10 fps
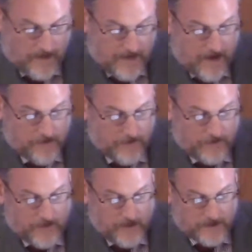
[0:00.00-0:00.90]
And now
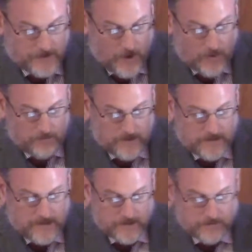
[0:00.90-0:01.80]
that the
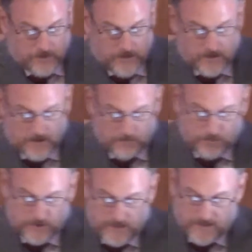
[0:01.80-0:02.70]
atonement has been
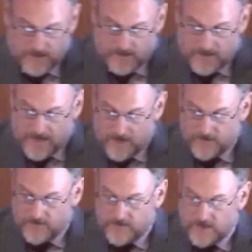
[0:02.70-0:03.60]
completed, now
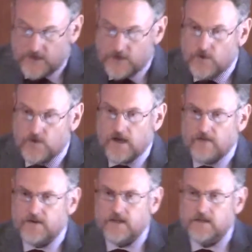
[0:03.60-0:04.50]
that the new
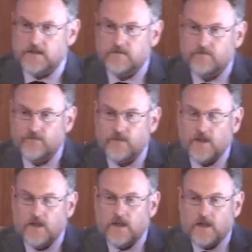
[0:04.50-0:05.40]
covenant
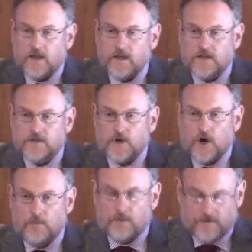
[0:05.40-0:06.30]
is
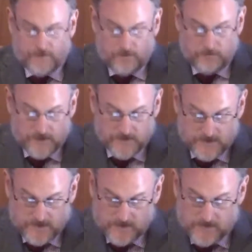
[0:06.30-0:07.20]
open for
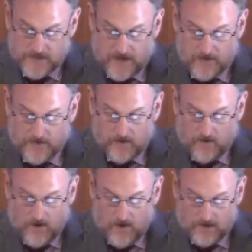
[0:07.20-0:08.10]
business, now that
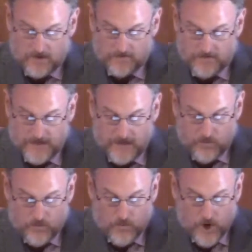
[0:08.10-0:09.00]
all of the
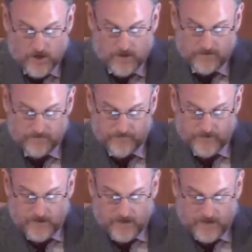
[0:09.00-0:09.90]
work
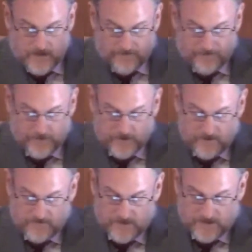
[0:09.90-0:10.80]
of
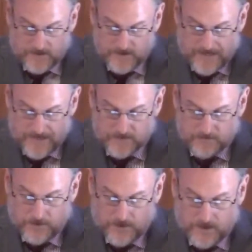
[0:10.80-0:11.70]
forgiveness has
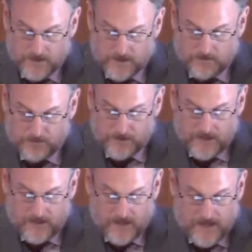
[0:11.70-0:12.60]
been
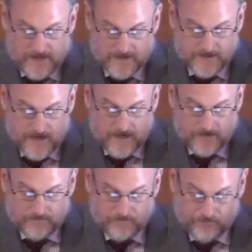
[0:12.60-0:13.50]
completed and
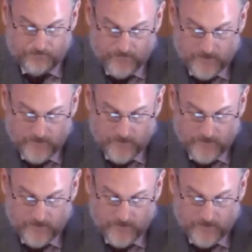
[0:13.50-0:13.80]
done,